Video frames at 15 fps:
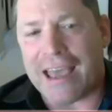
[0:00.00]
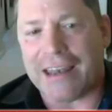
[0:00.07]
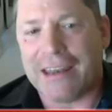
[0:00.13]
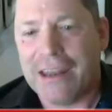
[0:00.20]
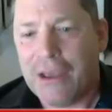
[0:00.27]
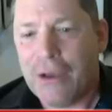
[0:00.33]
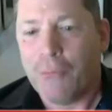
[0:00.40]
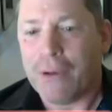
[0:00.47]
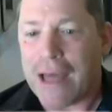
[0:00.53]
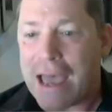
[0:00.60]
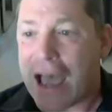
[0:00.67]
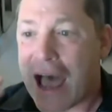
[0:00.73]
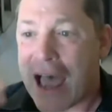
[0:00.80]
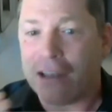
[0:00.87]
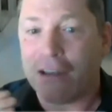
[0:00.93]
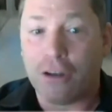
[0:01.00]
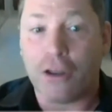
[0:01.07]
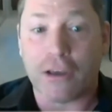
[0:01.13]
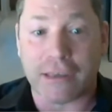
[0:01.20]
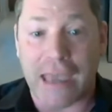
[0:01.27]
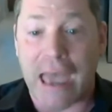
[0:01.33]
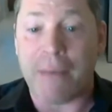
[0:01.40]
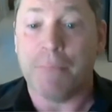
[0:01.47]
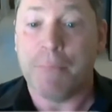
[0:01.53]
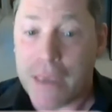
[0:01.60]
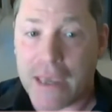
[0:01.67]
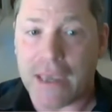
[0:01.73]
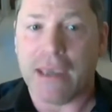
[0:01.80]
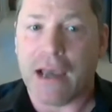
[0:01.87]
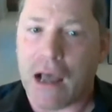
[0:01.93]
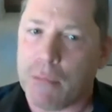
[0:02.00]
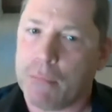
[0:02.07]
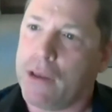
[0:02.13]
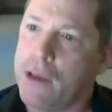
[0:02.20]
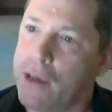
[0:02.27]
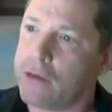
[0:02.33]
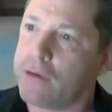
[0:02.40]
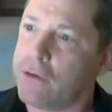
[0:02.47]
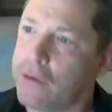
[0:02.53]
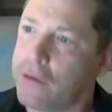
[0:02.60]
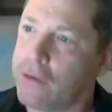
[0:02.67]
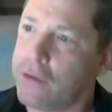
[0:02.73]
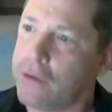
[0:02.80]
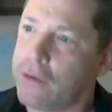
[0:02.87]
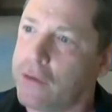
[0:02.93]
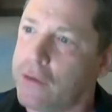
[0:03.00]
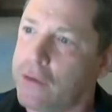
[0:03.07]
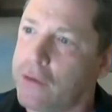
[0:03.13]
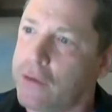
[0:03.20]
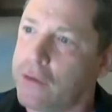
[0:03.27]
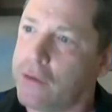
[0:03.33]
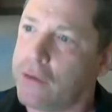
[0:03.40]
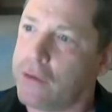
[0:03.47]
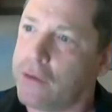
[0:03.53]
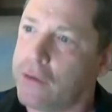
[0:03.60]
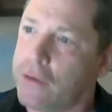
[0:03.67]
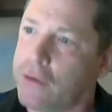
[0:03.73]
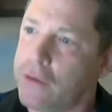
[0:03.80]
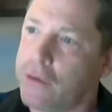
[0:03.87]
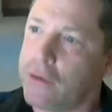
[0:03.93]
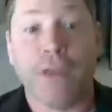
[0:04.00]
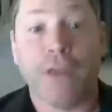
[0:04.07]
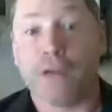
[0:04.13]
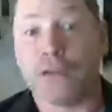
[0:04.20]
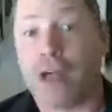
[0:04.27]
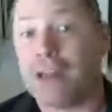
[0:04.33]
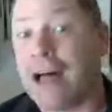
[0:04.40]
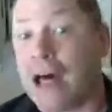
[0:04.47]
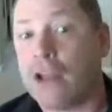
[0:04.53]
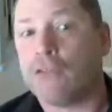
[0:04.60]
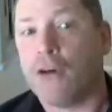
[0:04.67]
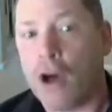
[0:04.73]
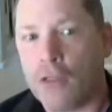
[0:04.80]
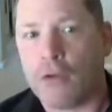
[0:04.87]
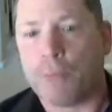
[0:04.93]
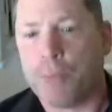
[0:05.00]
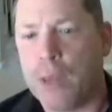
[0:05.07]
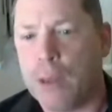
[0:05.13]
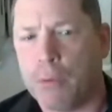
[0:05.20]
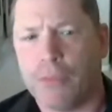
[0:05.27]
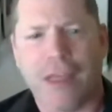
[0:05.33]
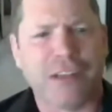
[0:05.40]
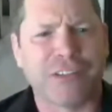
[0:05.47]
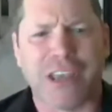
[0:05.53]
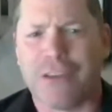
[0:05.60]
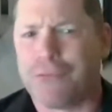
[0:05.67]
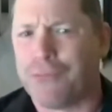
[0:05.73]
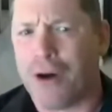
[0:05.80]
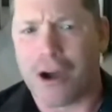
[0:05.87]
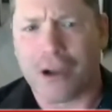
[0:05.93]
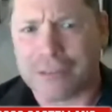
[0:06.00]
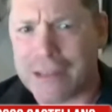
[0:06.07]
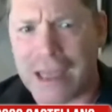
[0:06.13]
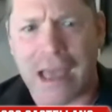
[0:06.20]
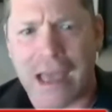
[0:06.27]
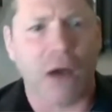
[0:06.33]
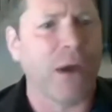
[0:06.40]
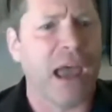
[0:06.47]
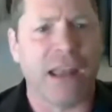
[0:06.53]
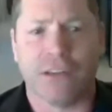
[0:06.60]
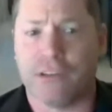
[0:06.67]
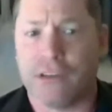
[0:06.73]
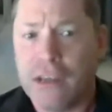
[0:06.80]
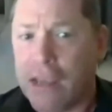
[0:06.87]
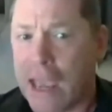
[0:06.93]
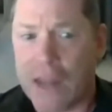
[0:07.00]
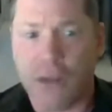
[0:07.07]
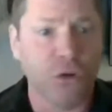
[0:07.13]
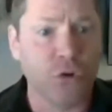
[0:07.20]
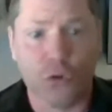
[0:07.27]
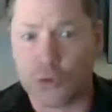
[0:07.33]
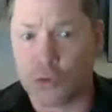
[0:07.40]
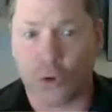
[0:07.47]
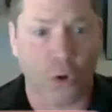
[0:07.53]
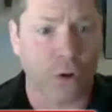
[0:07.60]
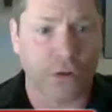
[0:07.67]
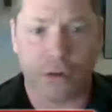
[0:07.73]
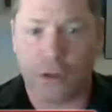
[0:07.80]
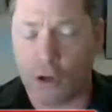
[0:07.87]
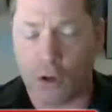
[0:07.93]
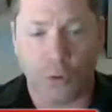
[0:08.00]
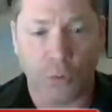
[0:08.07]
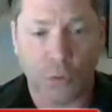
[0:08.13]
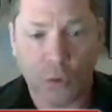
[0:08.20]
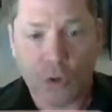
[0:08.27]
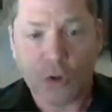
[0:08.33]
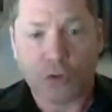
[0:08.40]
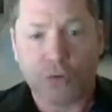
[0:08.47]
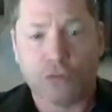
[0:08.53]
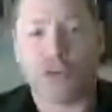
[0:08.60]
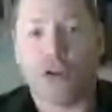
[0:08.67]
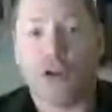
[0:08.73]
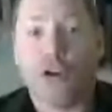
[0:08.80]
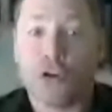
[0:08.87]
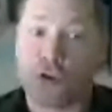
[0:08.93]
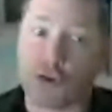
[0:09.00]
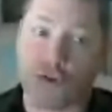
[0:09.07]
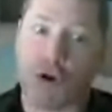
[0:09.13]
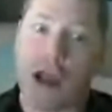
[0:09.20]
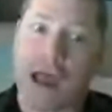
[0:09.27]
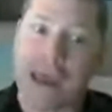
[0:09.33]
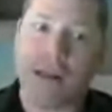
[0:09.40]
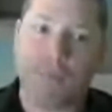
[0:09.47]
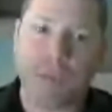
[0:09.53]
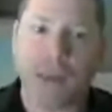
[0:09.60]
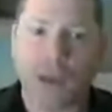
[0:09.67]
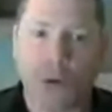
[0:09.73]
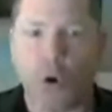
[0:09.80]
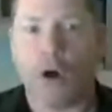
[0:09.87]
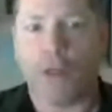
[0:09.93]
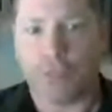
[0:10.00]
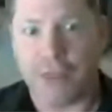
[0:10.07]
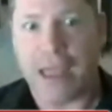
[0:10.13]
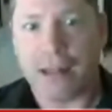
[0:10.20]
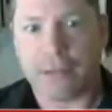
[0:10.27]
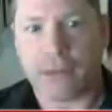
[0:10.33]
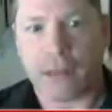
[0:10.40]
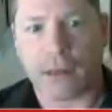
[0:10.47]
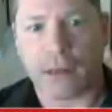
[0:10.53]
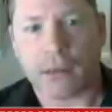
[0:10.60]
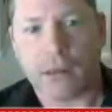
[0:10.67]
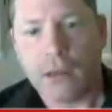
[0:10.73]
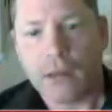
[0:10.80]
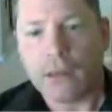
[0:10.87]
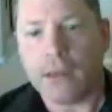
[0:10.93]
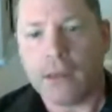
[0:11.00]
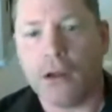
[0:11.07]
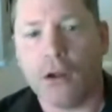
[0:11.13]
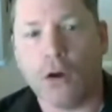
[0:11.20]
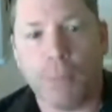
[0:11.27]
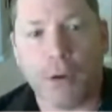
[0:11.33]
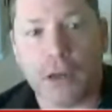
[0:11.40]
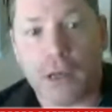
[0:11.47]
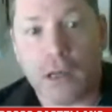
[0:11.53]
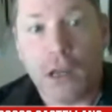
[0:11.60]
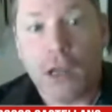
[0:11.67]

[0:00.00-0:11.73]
at when I, I look at me. I'm like, okay. Now there's a lot of other people that say fuck now and and use or you know try to be authentic you yeah. know, but